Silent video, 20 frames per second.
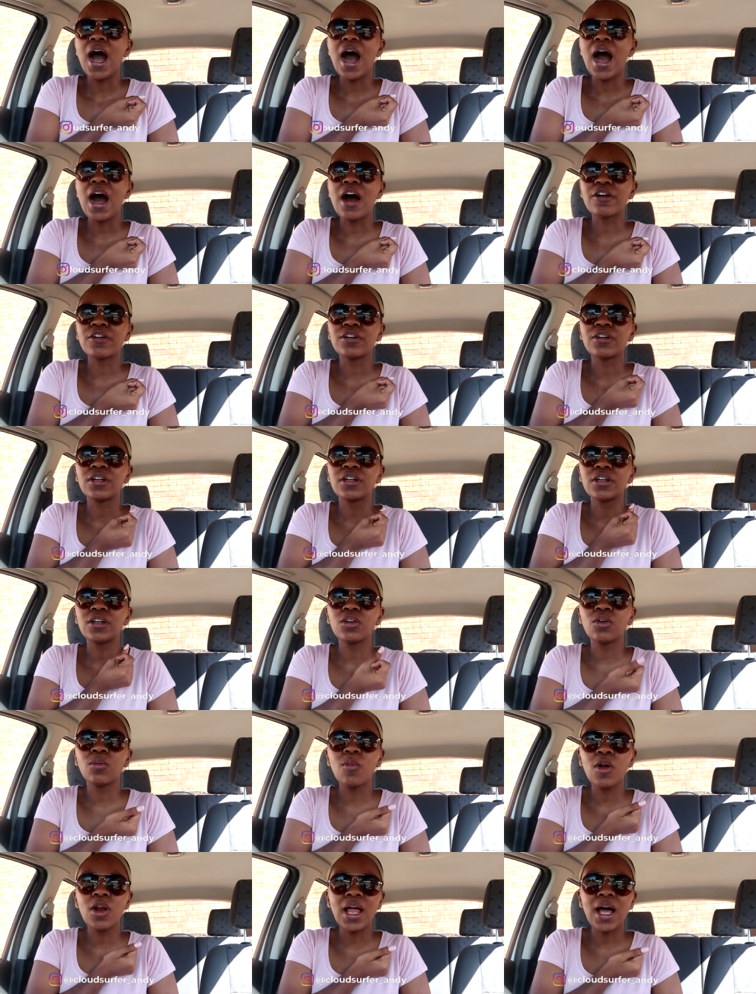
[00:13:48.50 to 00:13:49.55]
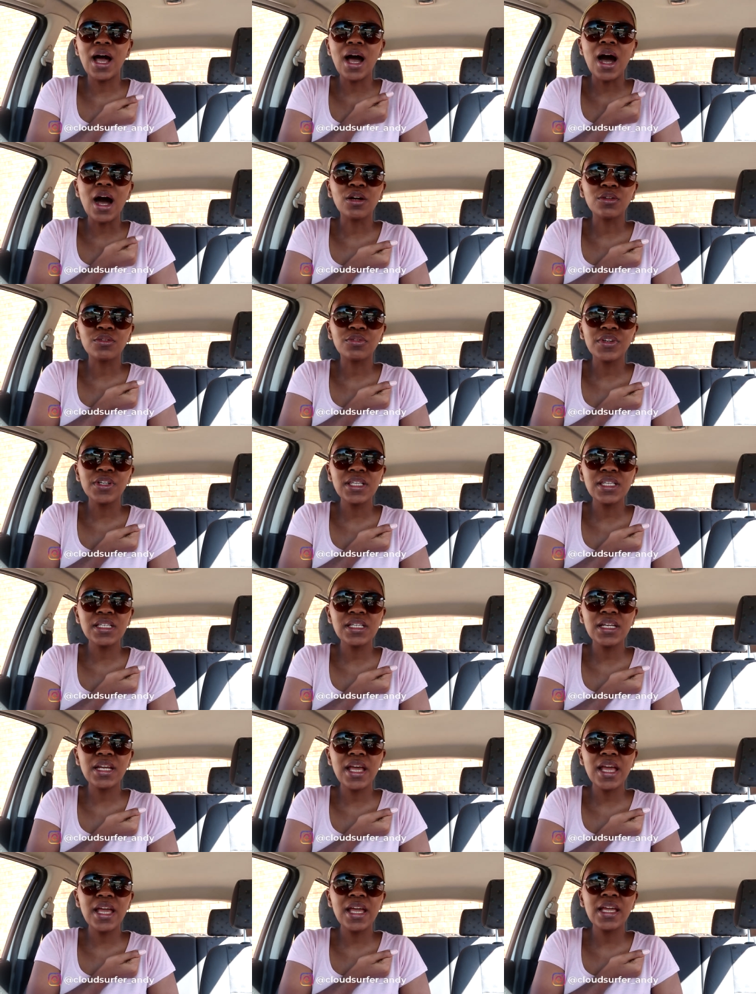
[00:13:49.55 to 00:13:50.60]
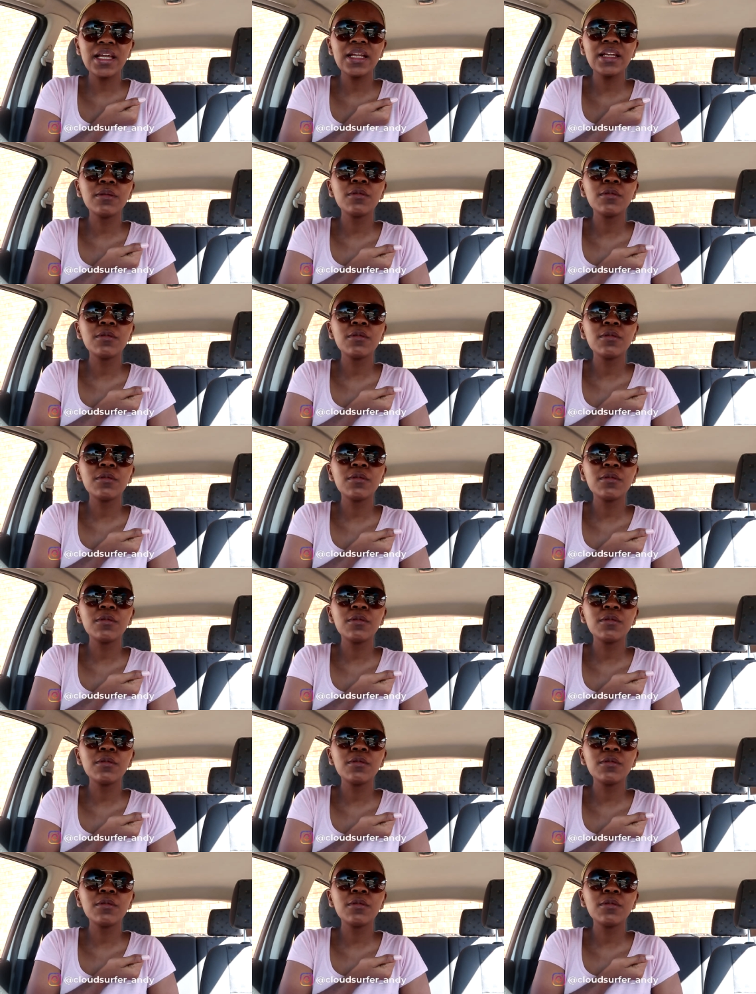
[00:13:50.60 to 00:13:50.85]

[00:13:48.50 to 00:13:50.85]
our lobola outfits today.